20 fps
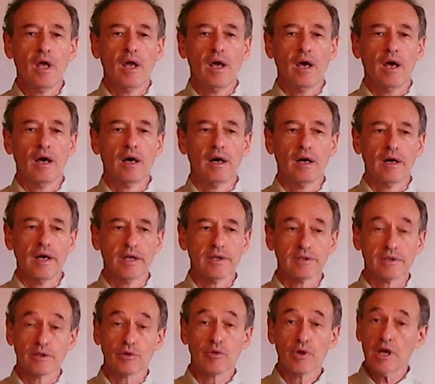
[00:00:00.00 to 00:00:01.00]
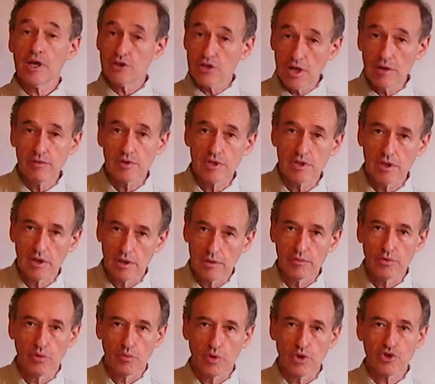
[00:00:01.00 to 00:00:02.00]
Uh, and creativity, if
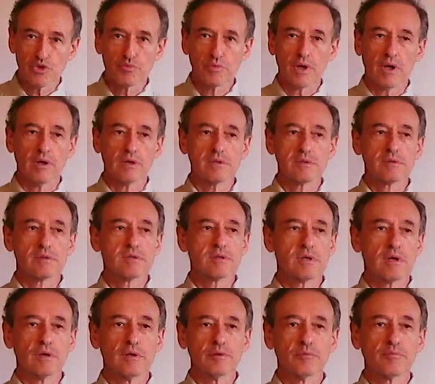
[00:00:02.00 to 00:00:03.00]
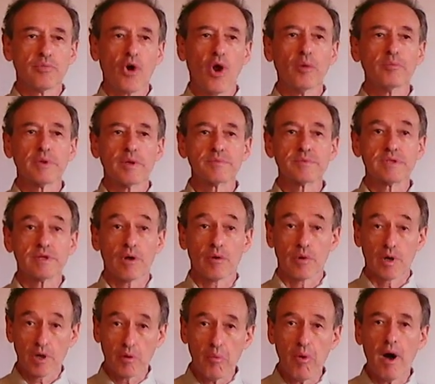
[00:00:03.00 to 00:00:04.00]
you wish, because certain problems
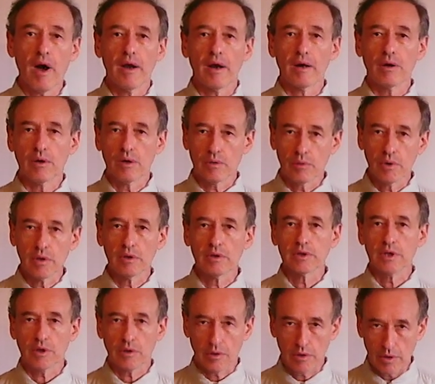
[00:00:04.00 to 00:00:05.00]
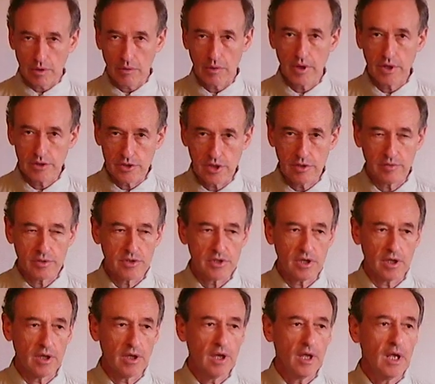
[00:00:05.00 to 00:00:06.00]
require real creativity.
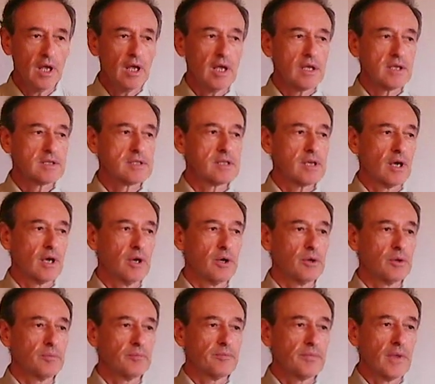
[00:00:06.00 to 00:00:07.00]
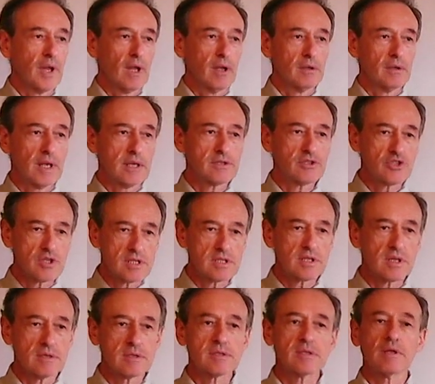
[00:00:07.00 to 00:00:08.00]
So let's just
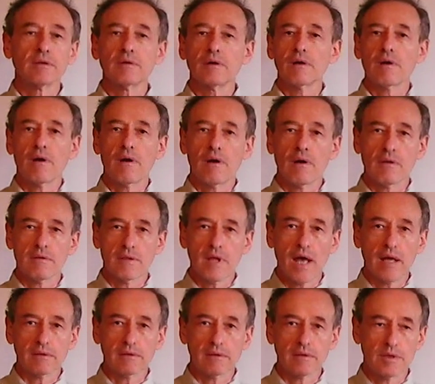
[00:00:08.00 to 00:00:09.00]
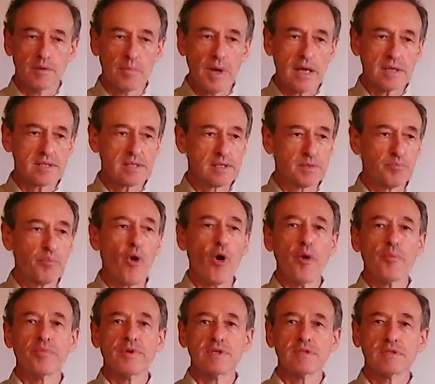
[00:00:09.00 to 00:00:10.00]
consider that the best
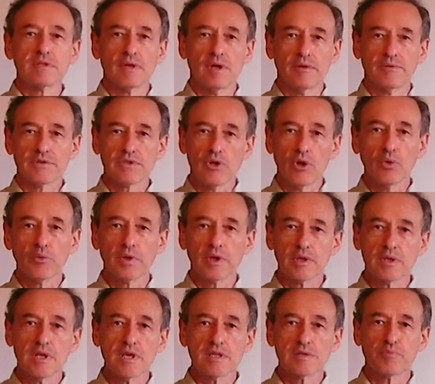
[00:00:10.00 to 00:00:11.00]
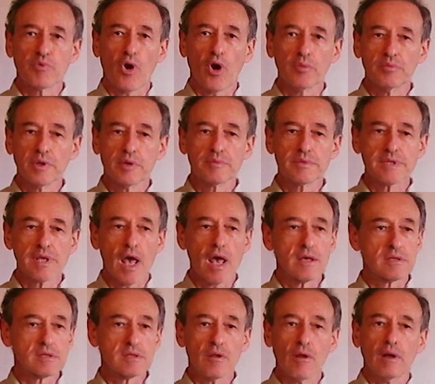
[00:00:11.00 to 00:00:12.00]
purpose of solving these problems
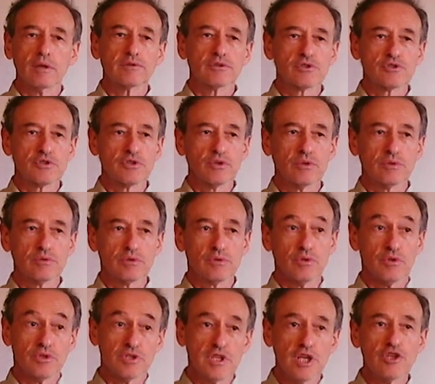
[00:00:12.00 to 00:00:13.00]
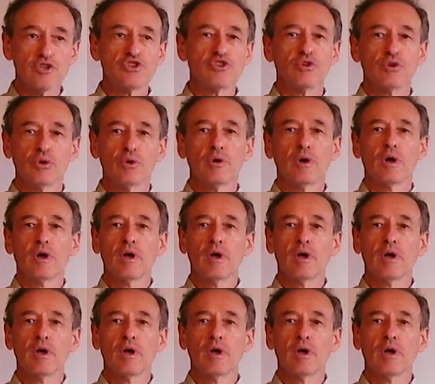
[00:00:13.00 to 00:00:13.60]
is not to, to teach you